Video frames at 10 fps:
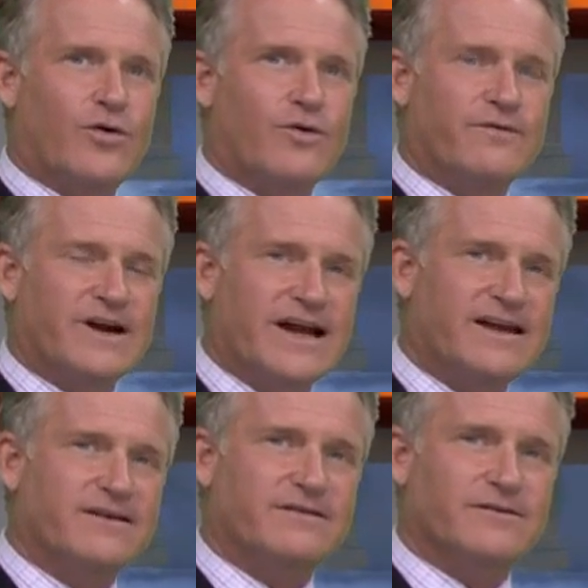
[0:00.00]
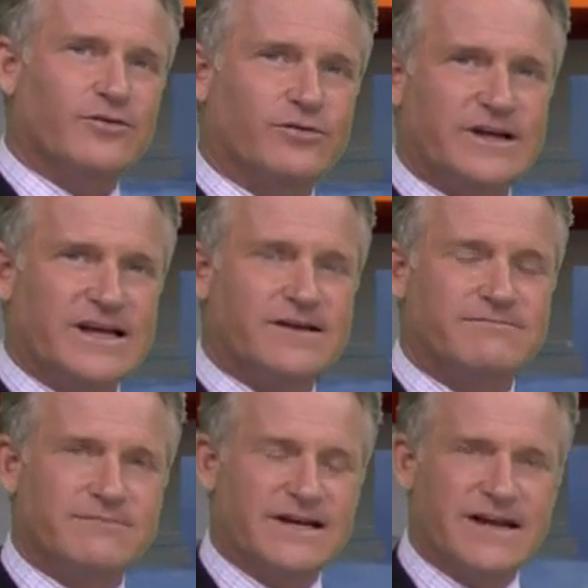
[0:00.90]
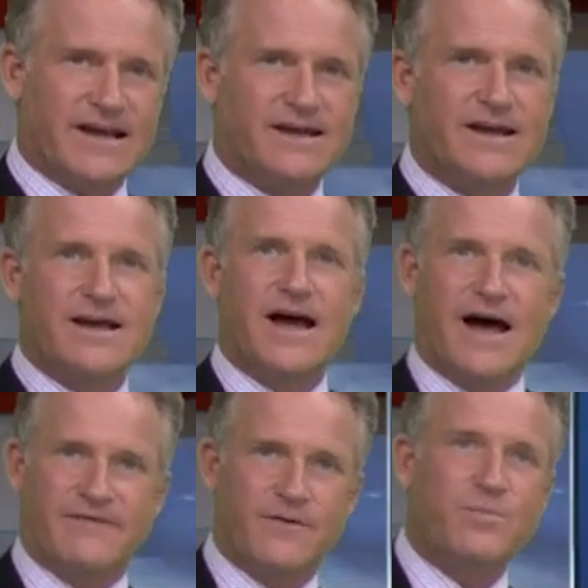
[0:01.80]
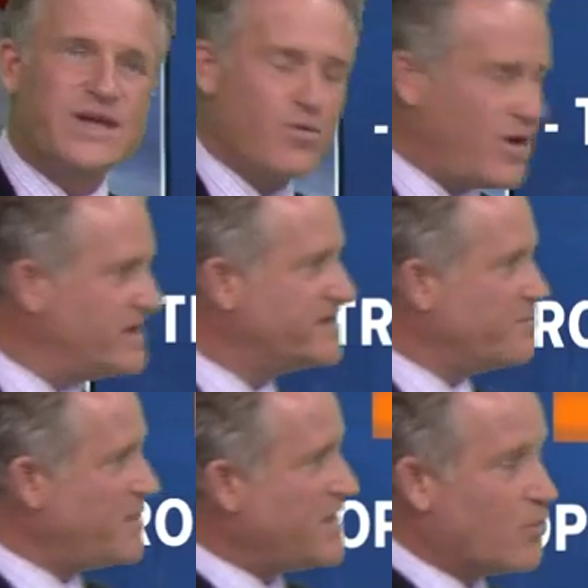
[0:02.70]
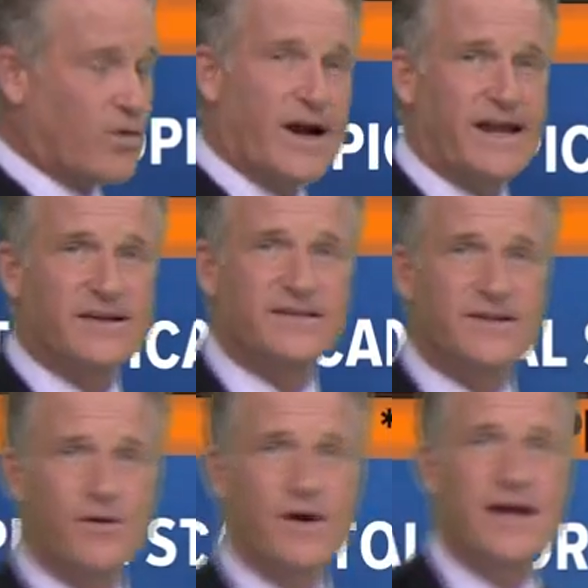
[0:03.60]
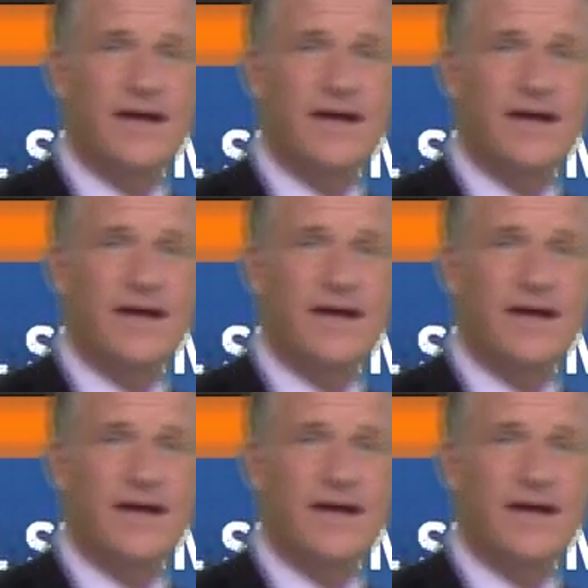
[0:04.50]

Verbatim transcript: overnight, and early Monday uh, for peak winds and peak rain. So